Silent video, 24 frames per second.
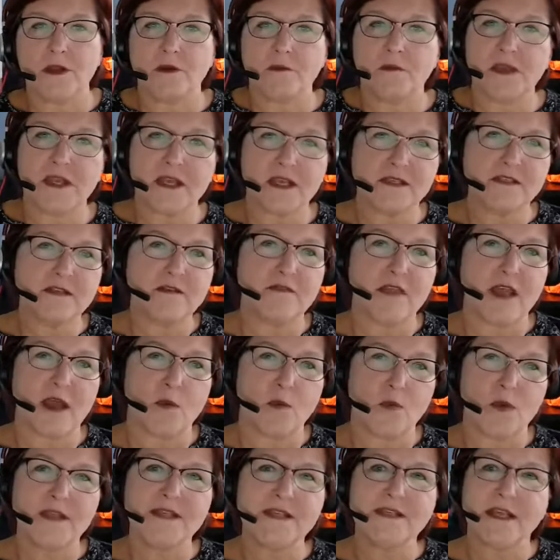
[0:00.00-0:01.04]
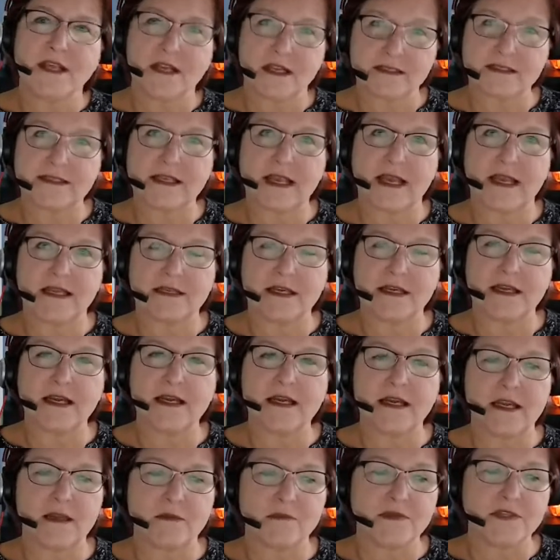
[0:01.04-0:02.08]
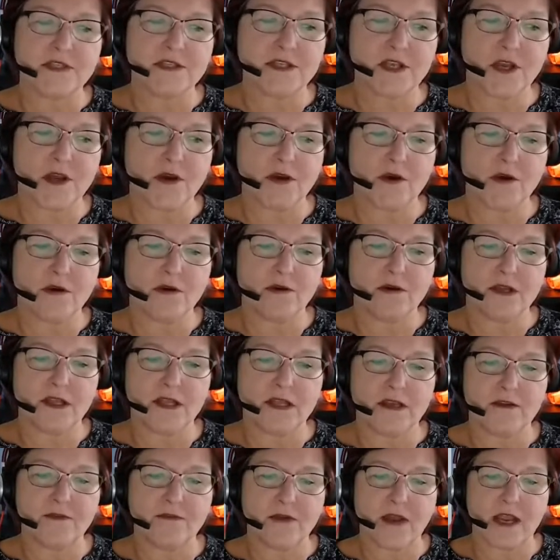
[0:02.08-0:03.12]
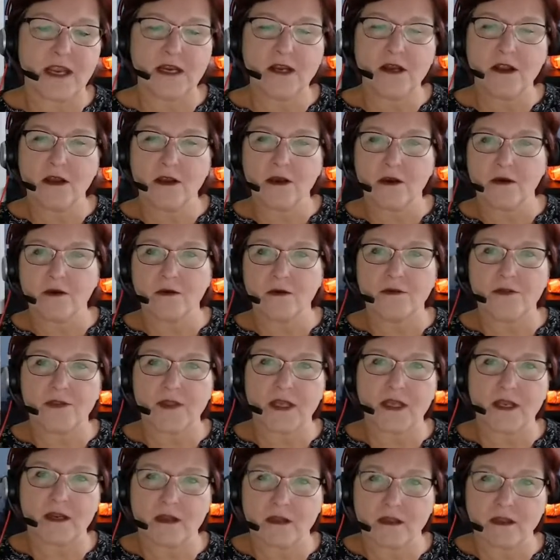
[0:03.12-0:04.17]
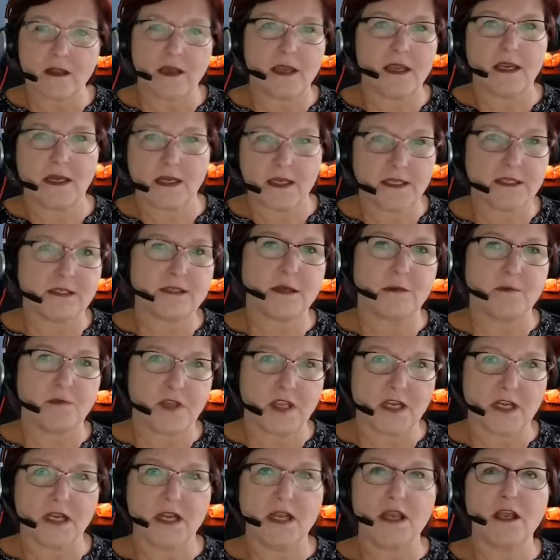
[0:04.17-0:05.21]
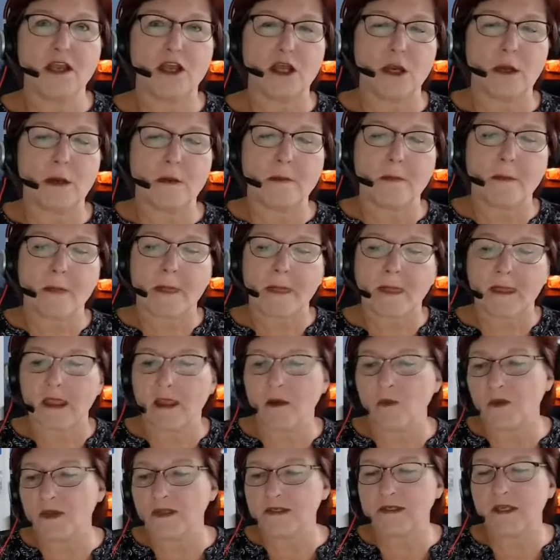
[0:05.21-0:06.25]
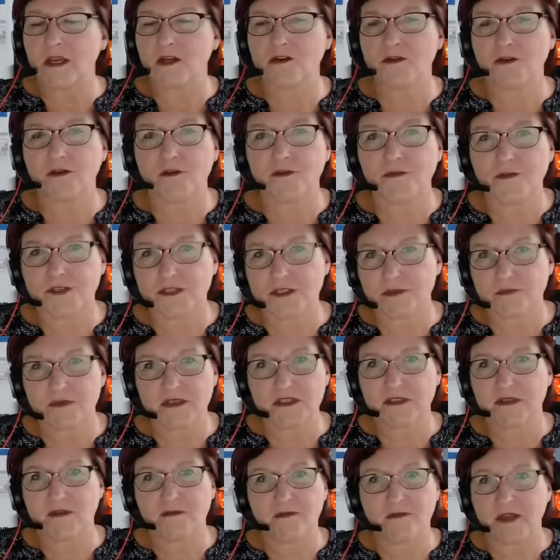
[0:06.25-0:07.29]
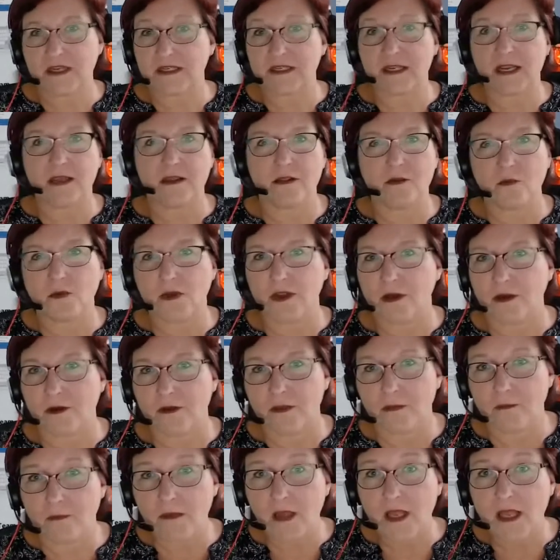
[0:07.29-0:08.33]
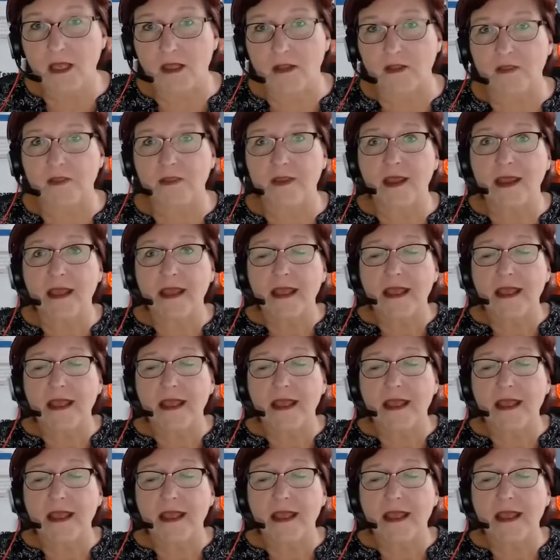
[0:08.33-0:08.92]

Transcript: because of that, we set aside time. So if I know that a client needs something done and we schedule it for a specific day of the week or the month,